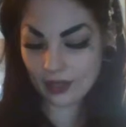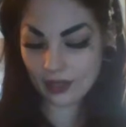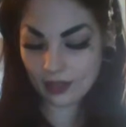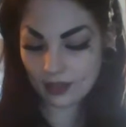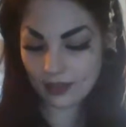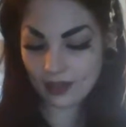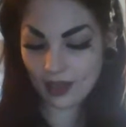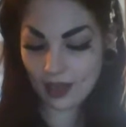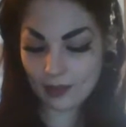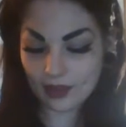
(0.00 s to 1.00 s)
it.
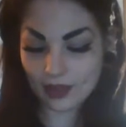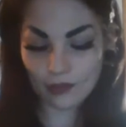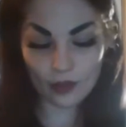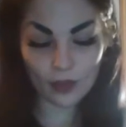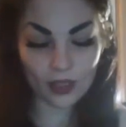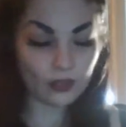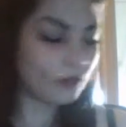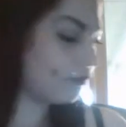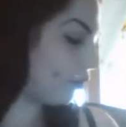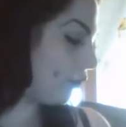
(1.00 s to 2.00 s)
I'm in love with my new
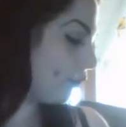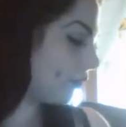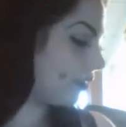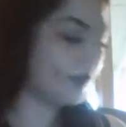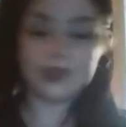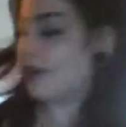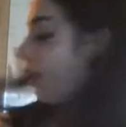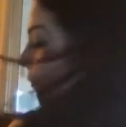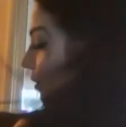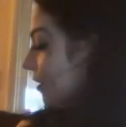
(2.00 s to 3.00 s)
phone.
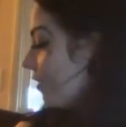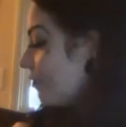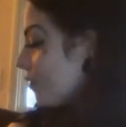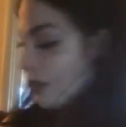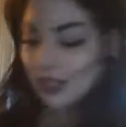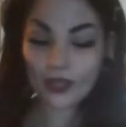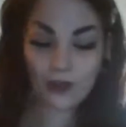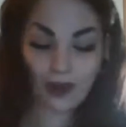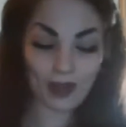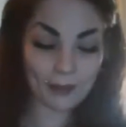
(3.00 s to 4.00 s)
I'm in love with my new
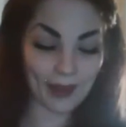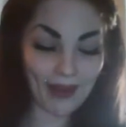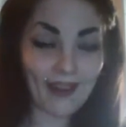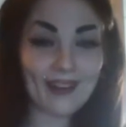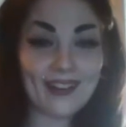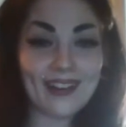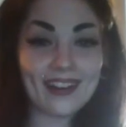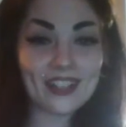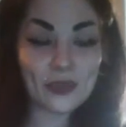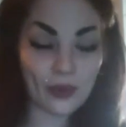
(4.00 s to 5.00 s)
iPad, and
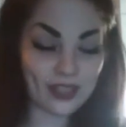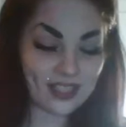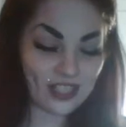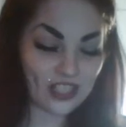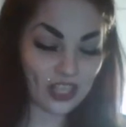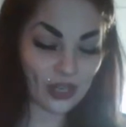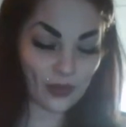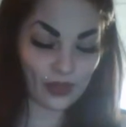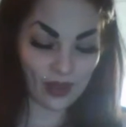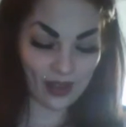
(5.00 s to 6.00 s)
I just wanted to share it
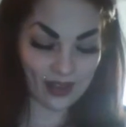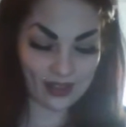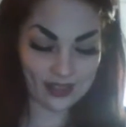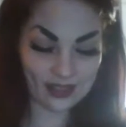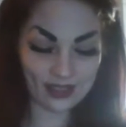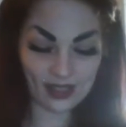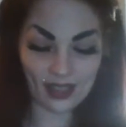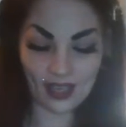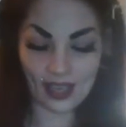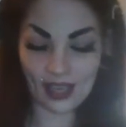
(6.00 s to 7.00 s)
with you guys.
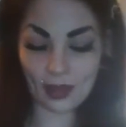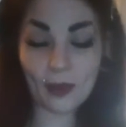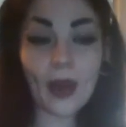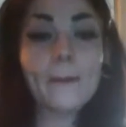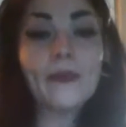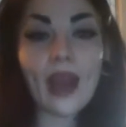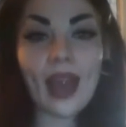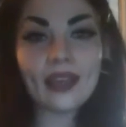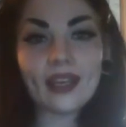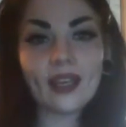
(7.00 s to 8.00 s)
And I'm not
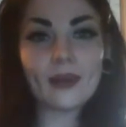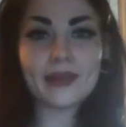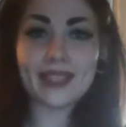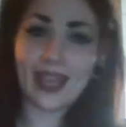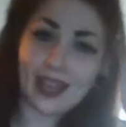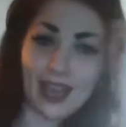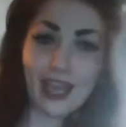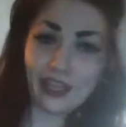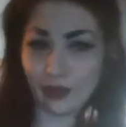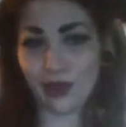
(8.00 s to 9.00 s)
bragging, I'm not saying,
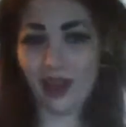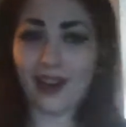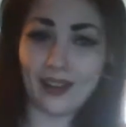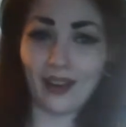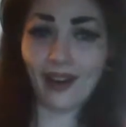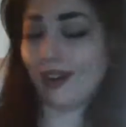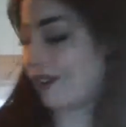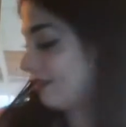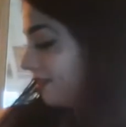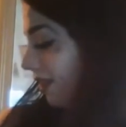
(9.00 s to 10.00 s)
hey, look what I got.
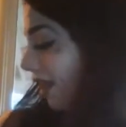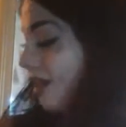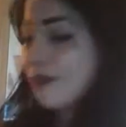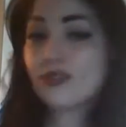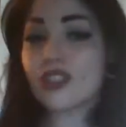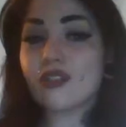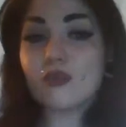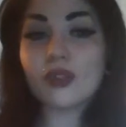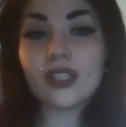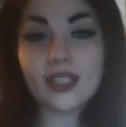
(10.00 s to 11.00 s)
I'm just
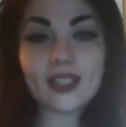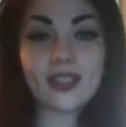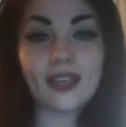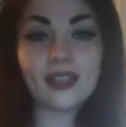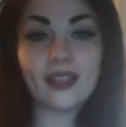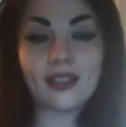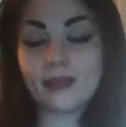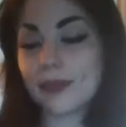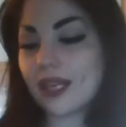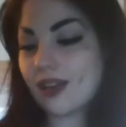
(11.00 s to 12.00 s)
really excited
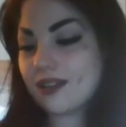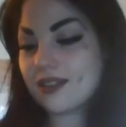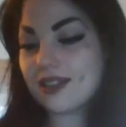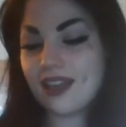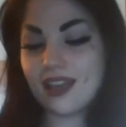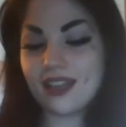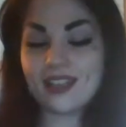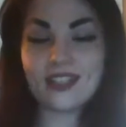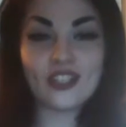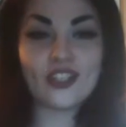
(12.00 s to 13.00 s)
because
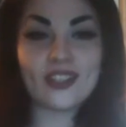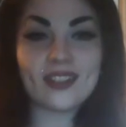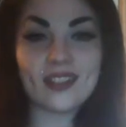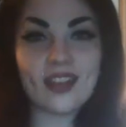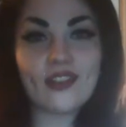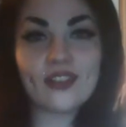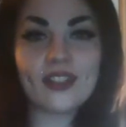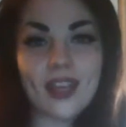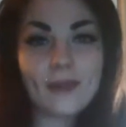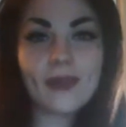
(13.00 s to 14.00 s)
this is just another
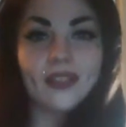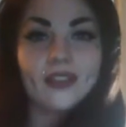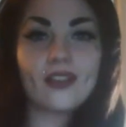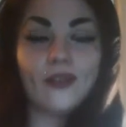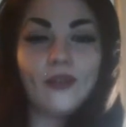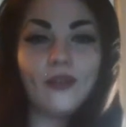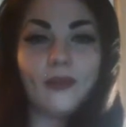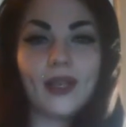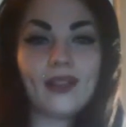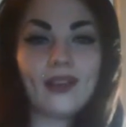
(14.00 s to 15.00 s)
step into
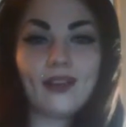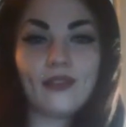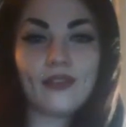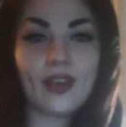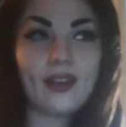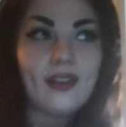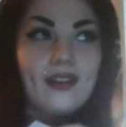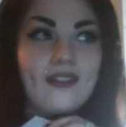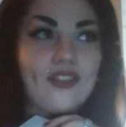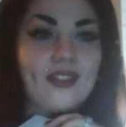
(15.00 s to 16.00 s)
my life that
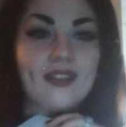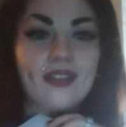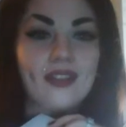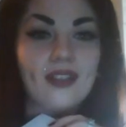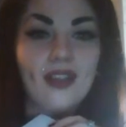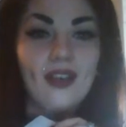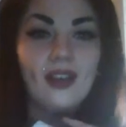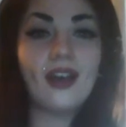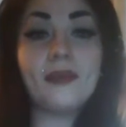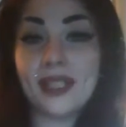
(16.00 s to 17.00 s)
is just
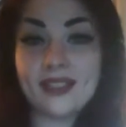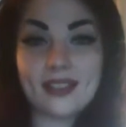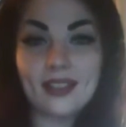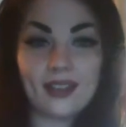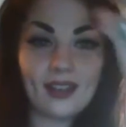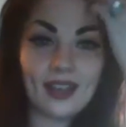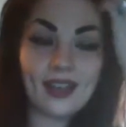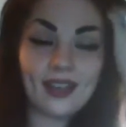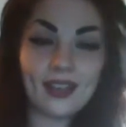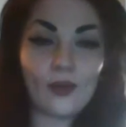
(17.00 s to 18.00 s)
amazing,
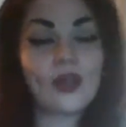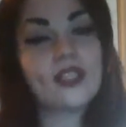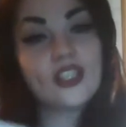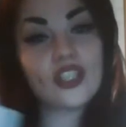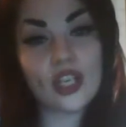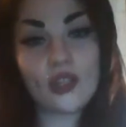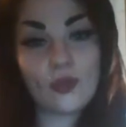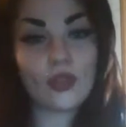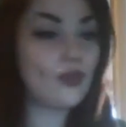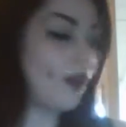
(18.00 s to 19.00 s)
and I wanted to share
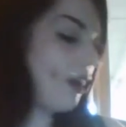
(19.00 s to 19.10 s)
it with you